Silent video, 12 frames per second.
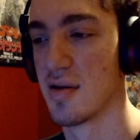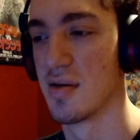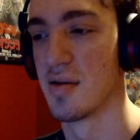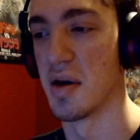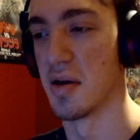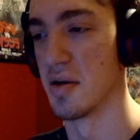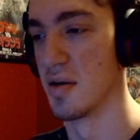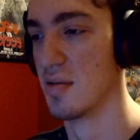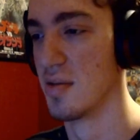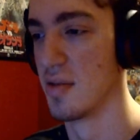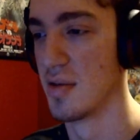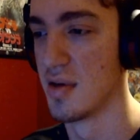I don't know.
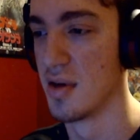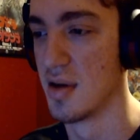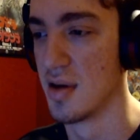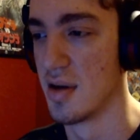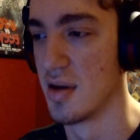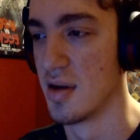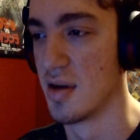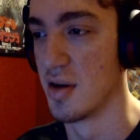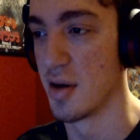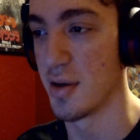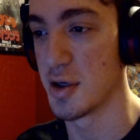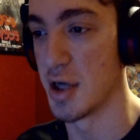
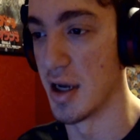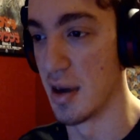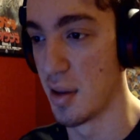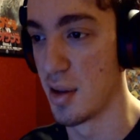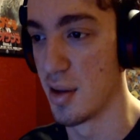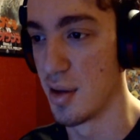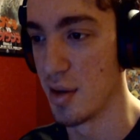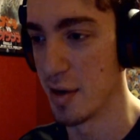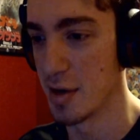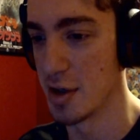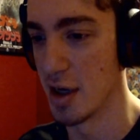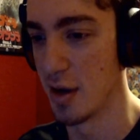There's a chance. There's
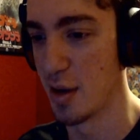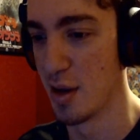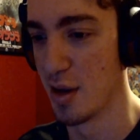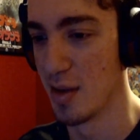a chance.